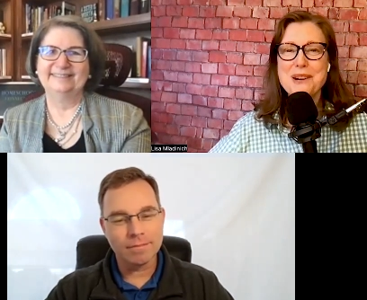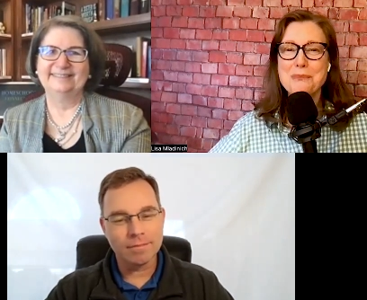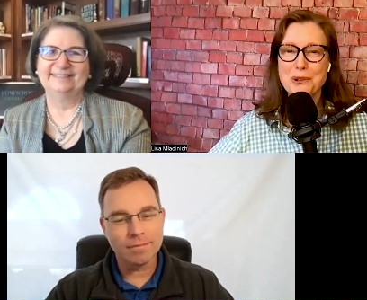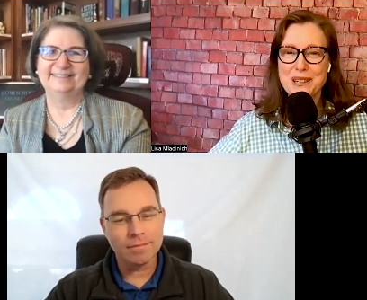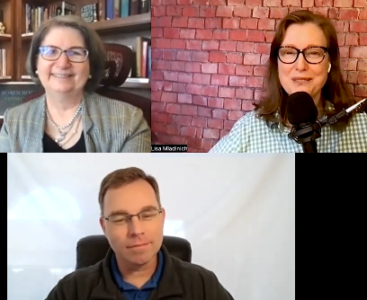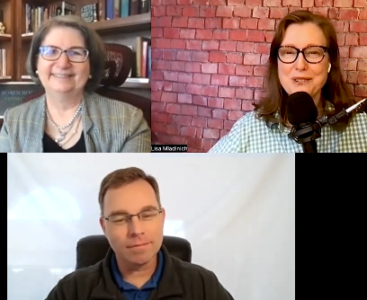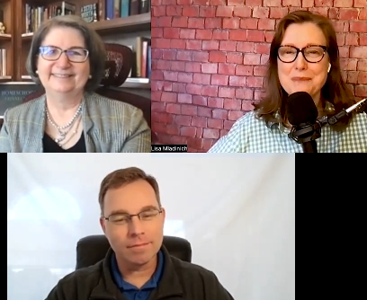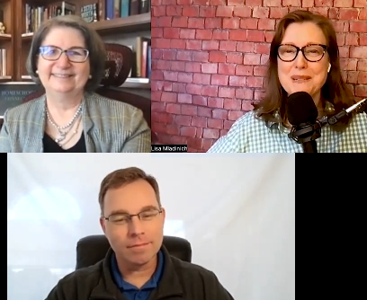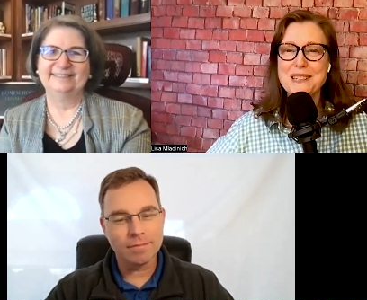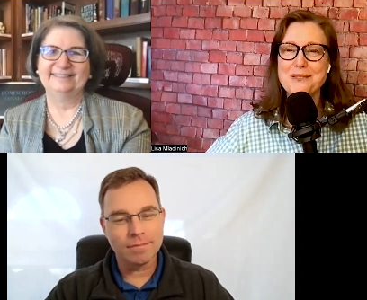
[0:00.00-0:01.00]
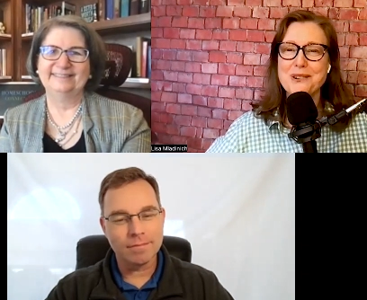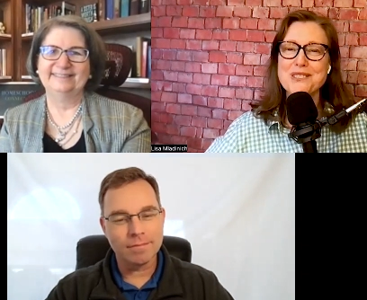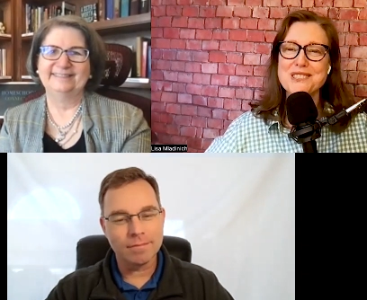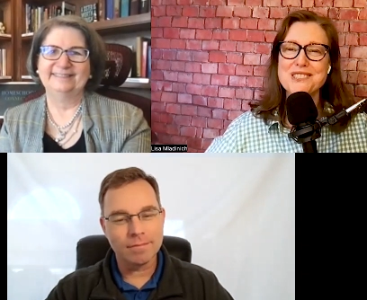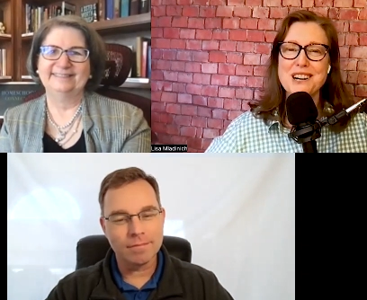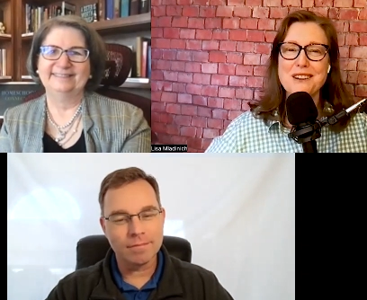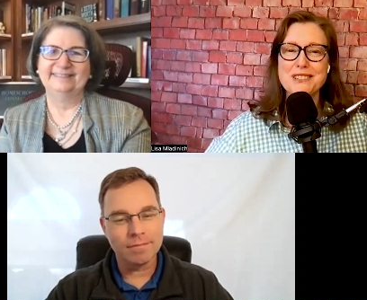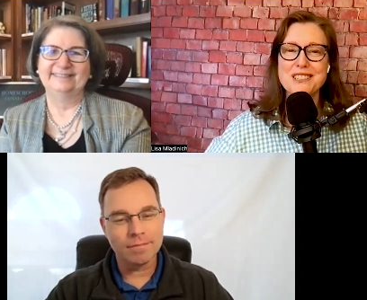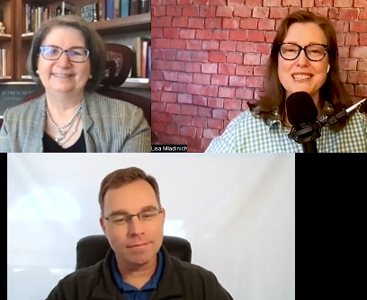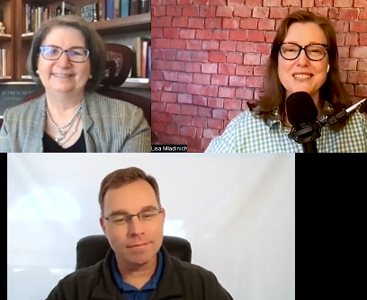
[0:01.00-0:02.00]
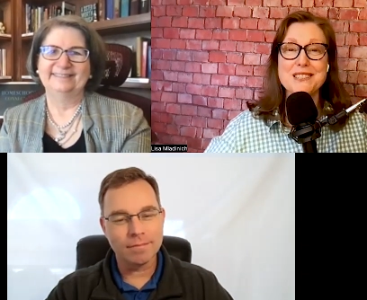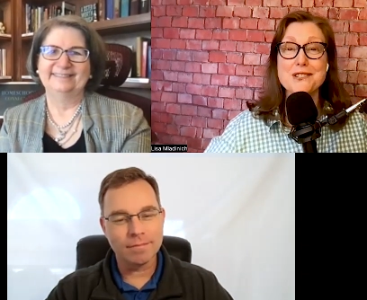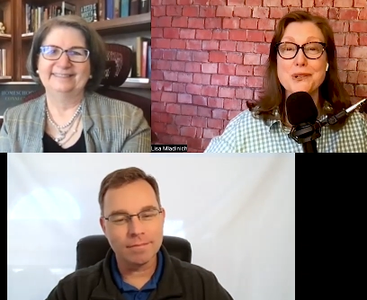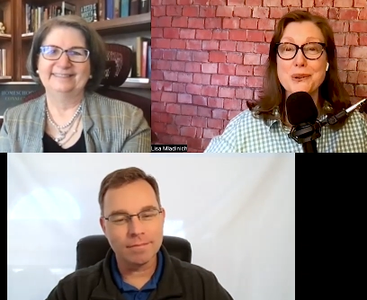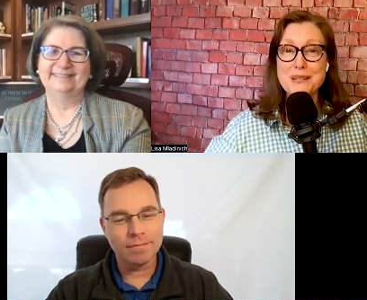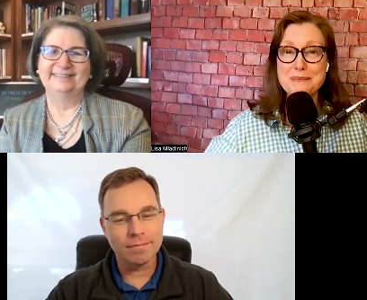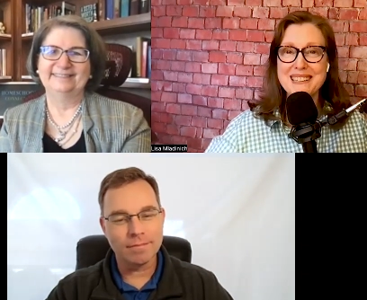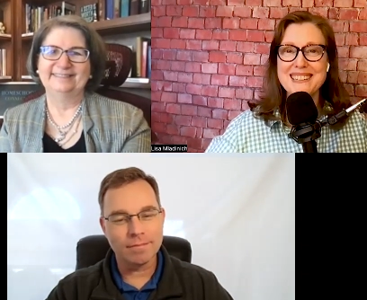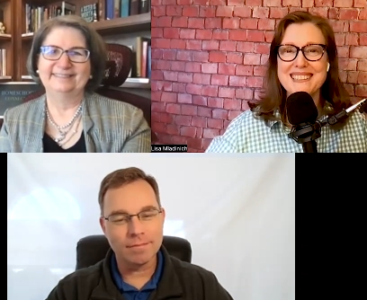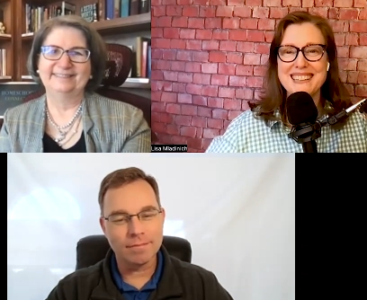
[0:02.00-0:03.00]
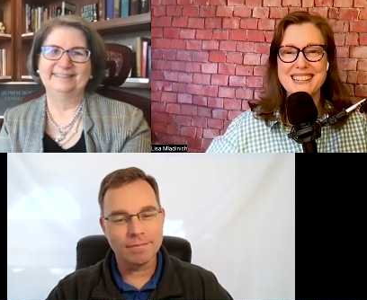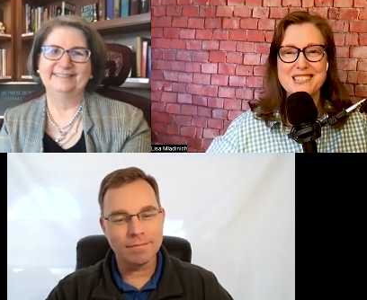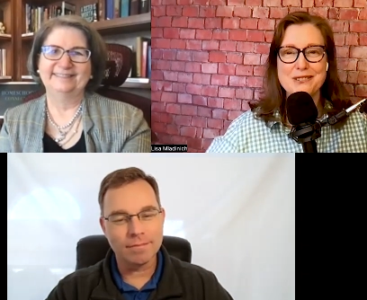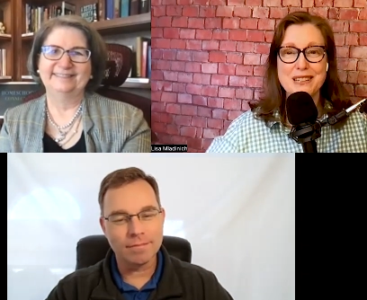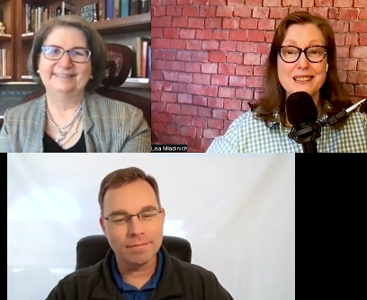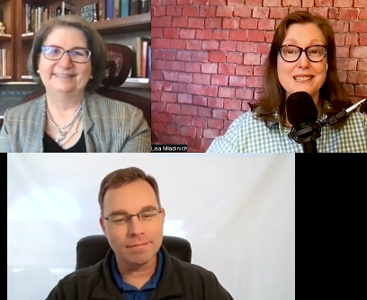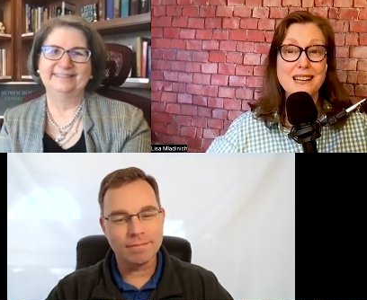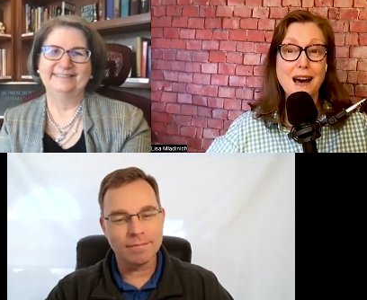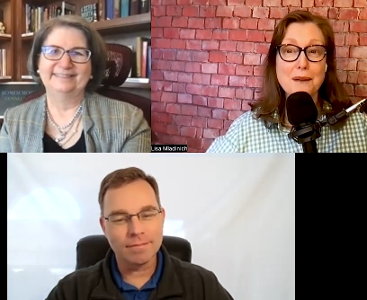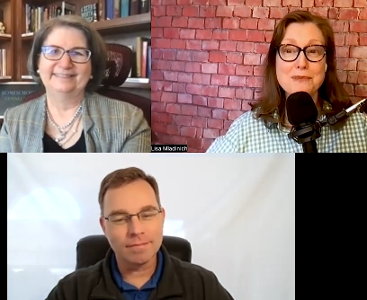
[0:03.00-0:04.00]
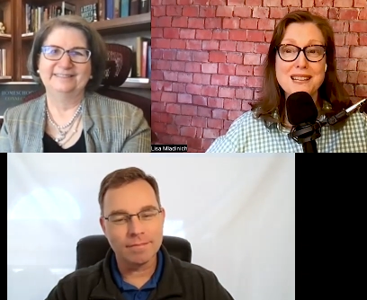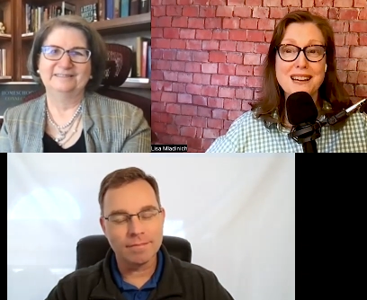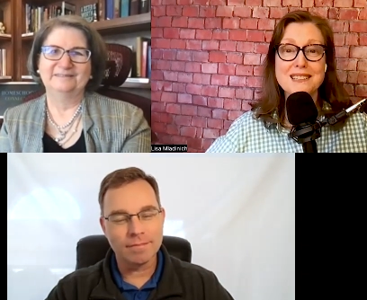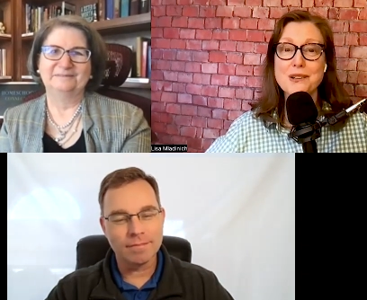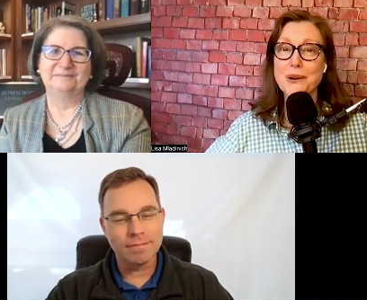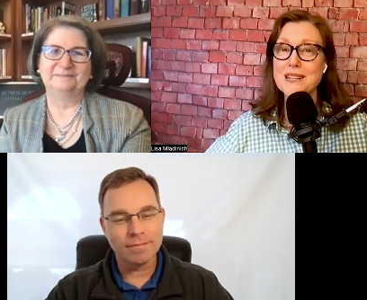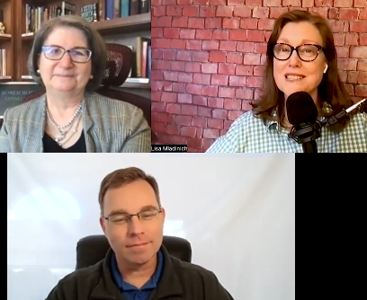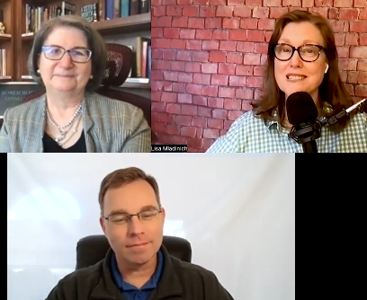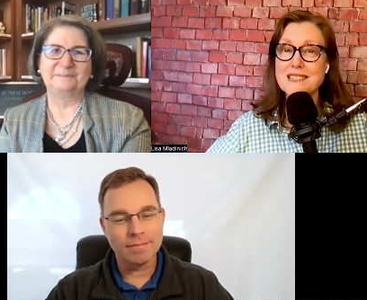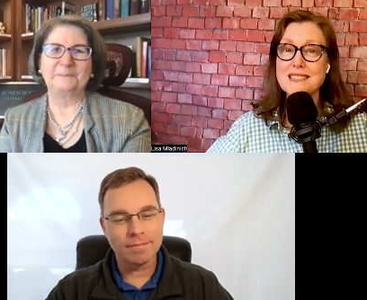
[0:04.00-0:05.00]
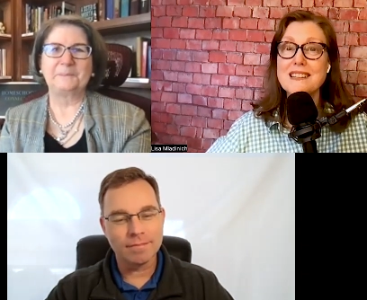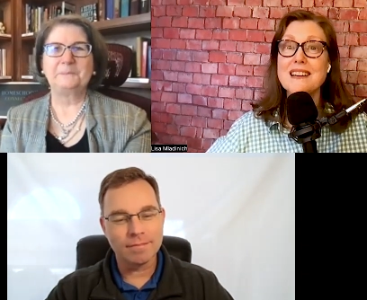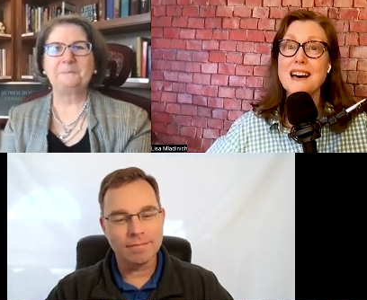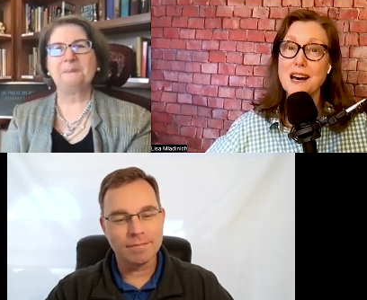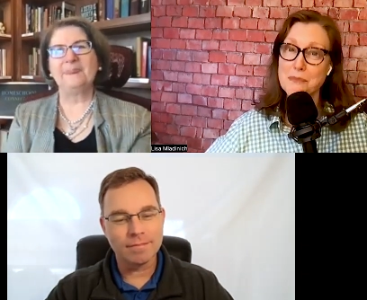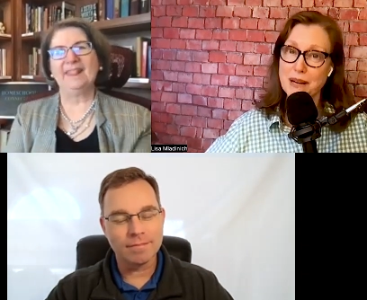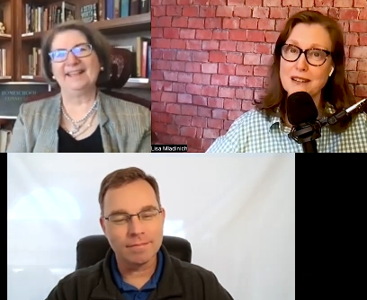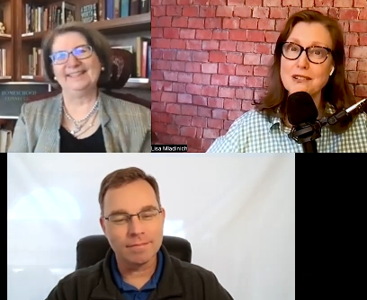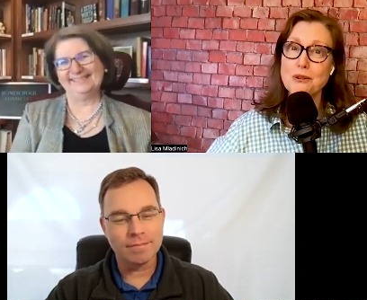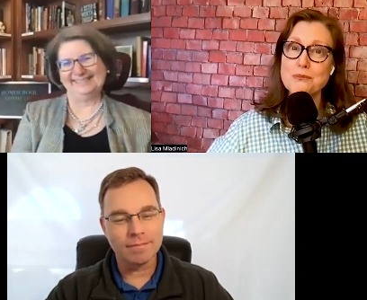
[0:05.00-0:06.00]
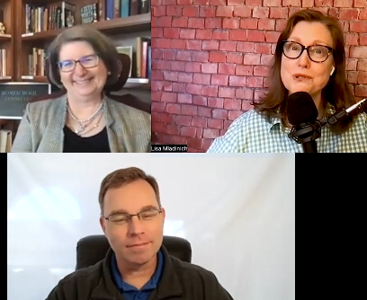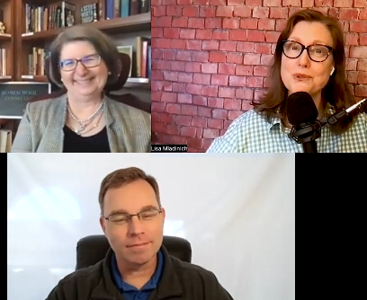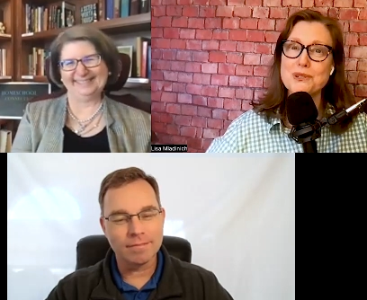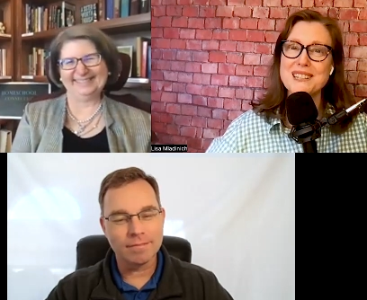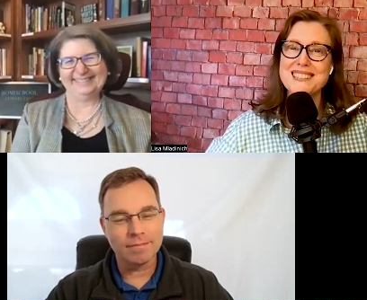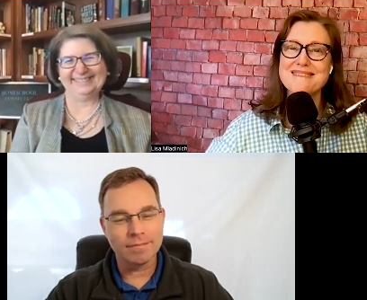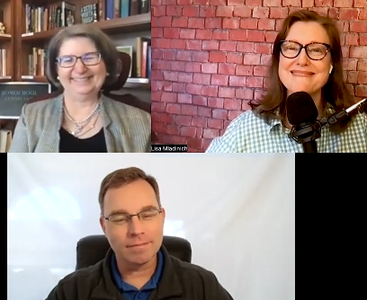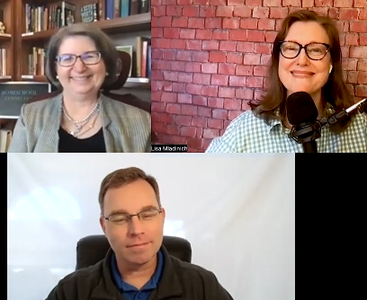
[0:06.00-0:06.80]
Speaker 1: Maureen Wittmann and Walter Crawford are here to join me in answering the top 10 questions about homeschooling.